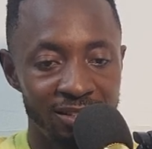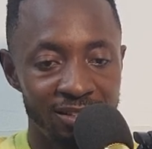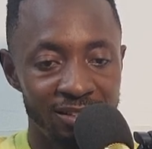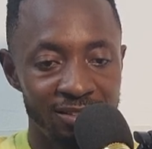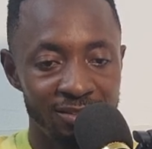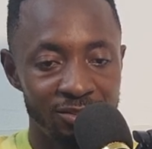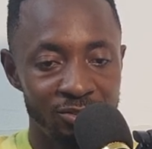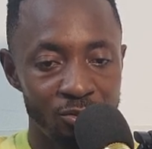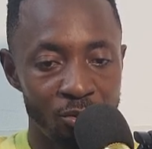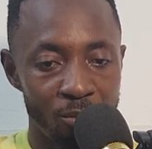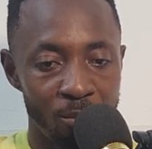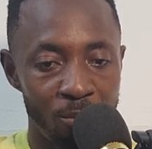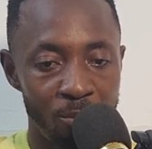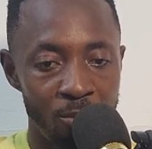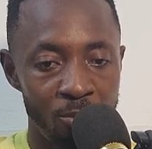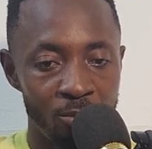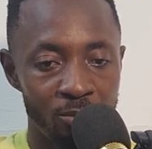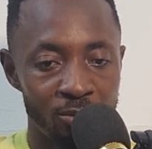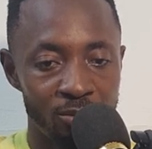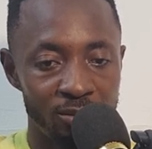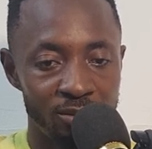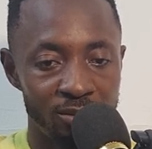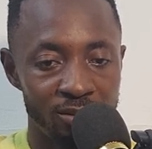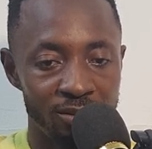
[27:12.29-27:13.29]

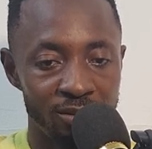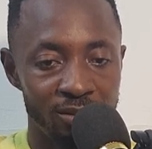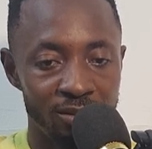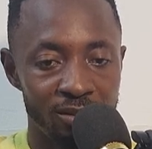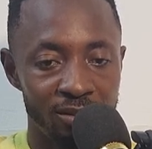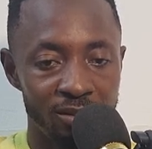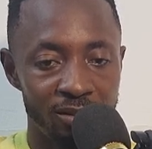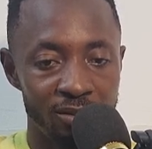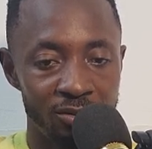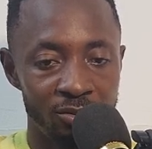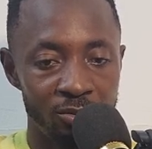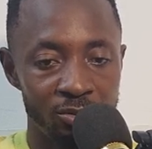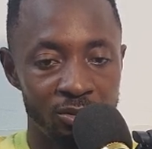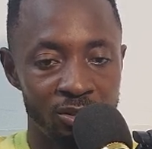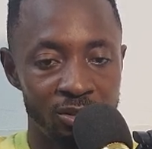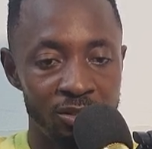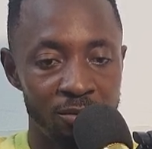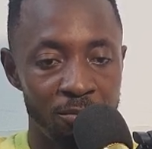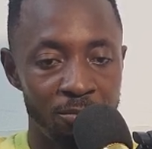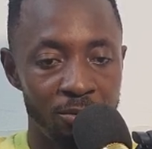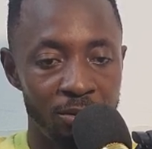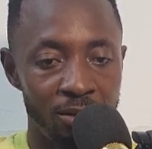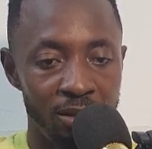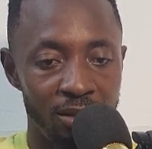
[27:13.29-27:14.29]
Support, your
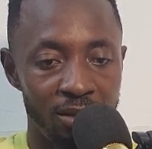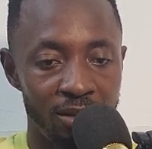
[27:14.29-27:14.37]
TP.